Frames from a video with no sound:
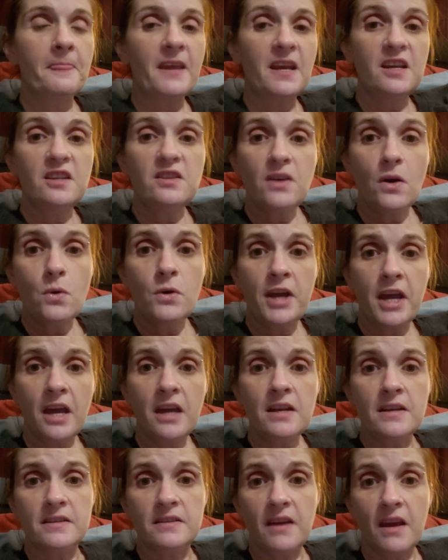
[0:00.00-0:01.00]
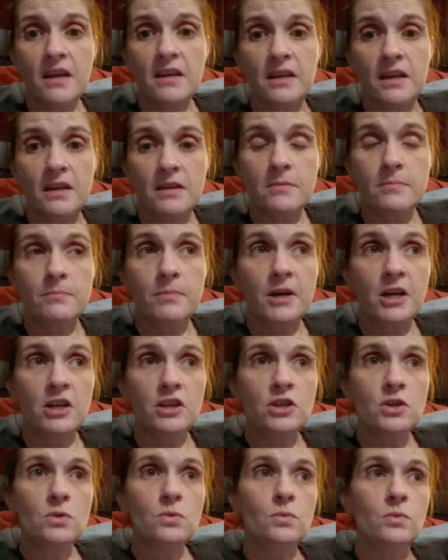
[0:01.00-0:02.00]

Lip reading: it's okay to take it, but you